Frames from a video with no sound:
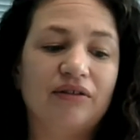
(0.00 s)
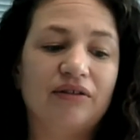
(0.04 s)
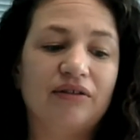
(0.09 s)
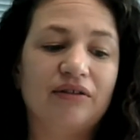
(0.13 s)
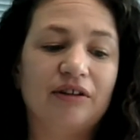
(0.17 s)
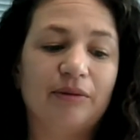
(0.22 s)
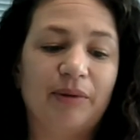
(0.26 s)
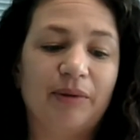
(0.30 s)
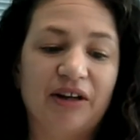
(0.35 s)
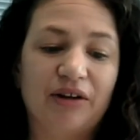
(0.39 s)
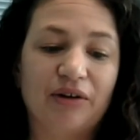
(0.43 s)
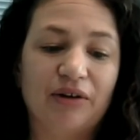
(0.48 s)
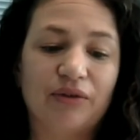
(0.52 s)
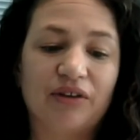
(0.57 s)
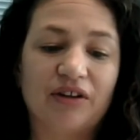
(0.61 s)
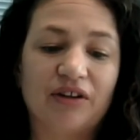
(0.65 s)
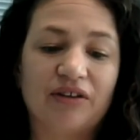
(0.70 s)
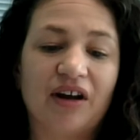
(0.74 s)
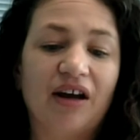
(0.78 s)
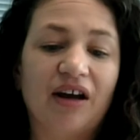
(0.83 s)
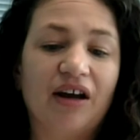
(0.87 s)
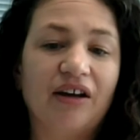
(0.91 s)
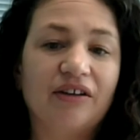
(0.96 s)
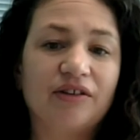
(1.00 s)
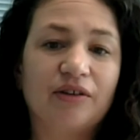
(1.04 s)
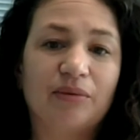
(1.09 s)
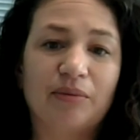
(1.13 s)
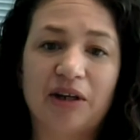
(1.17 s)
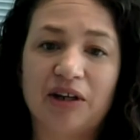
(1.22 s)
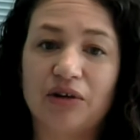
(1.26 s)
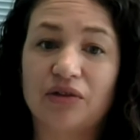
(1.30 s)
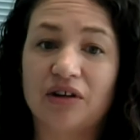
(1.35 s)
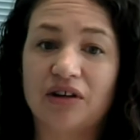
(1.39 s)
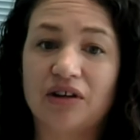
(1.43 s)
depending on the task,
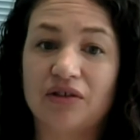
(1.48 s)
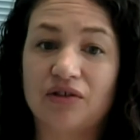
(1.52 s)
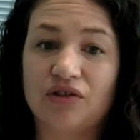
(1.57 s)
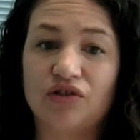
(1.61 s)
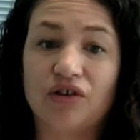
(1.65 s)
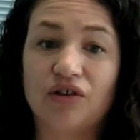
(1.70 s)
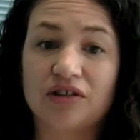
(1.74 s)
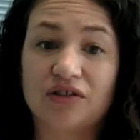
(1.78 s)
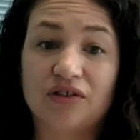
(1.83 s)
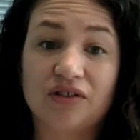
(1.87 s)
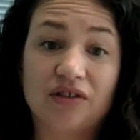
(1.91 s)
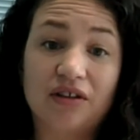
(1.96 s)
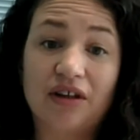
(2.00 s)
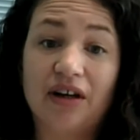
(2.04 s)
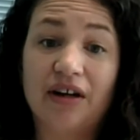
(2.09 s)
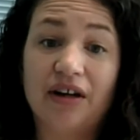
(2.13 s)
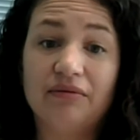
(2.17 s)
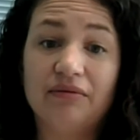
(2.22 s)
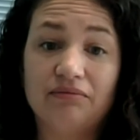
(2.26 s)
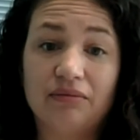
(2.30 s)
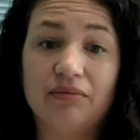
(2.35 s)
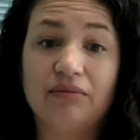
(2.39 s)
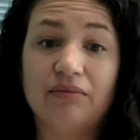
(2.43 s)
depending on the construction site,